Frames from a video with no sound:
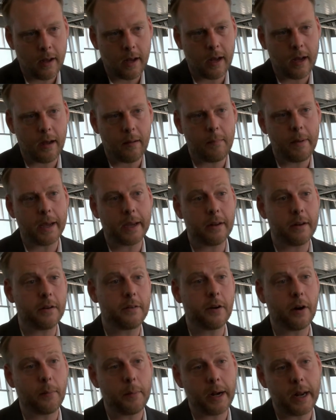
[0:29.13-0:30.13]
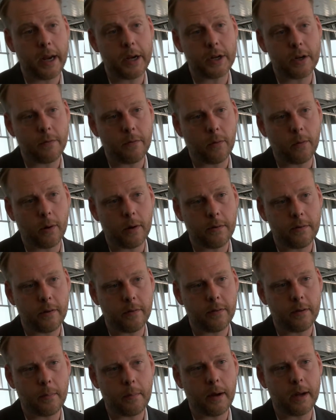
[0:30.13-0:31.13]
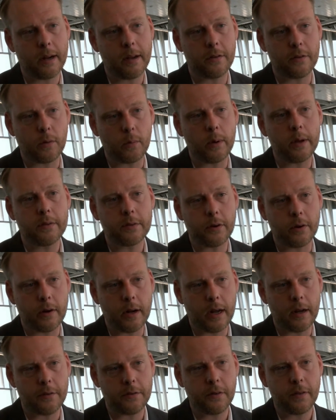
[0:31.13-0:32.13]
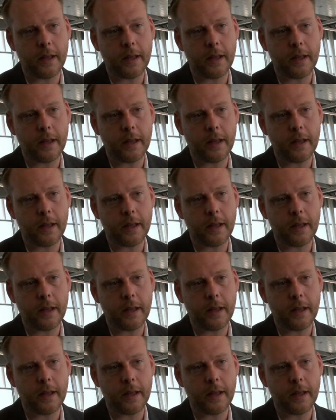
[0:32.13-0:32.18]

uh, make a determination for us if somebody is a risk or not.